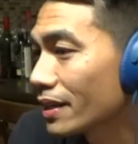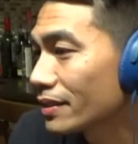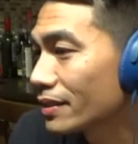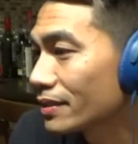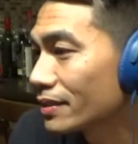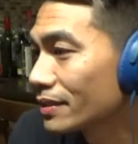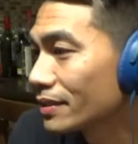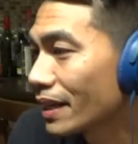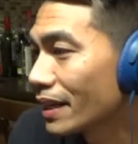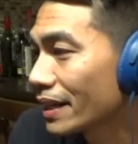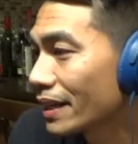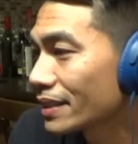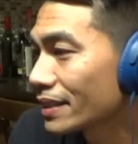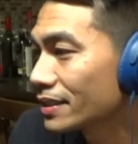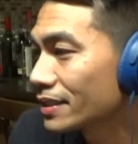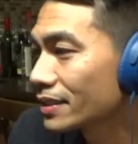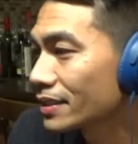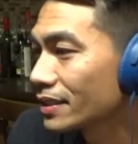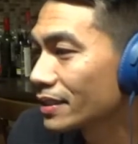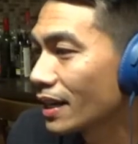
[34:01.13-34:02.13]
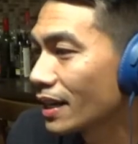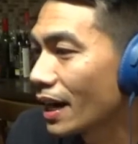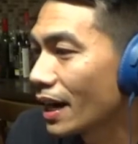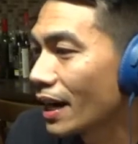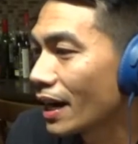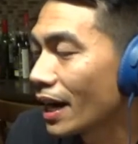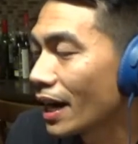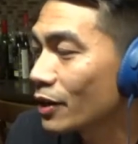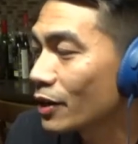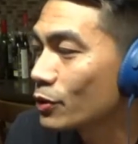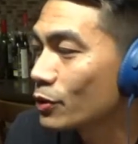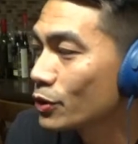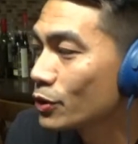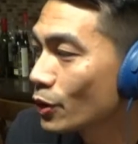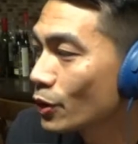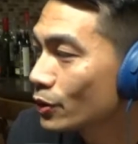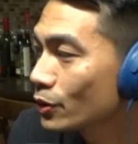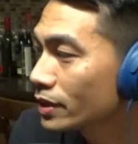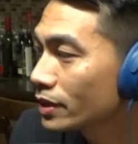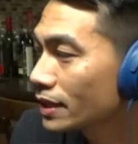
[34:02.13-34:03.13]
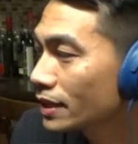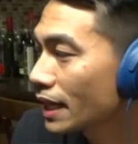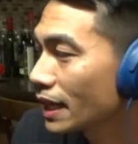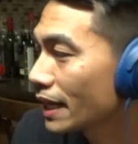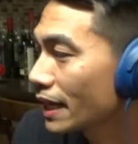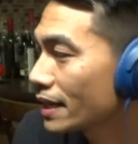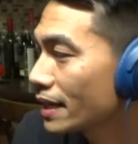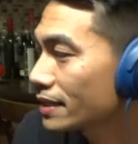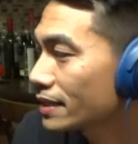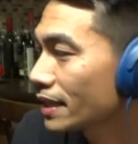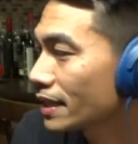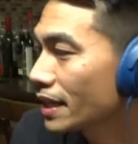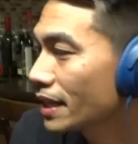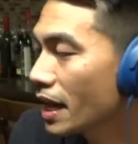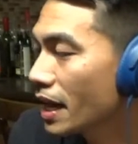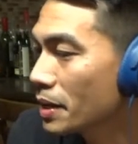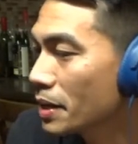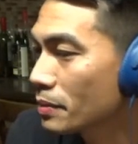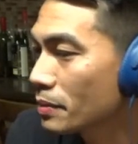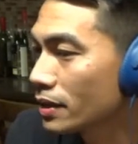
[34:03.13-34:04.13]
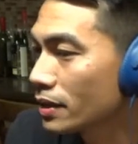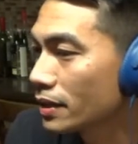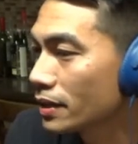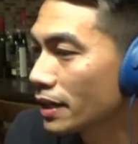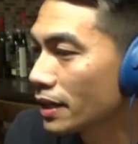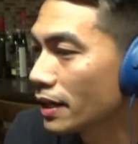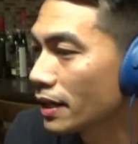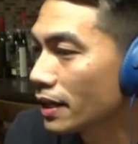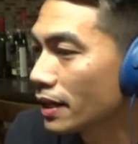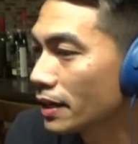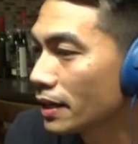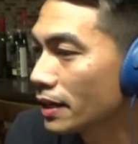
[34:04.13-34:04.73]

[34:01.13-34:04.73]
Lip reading: and I guess I don't know this, and I can't say I'm a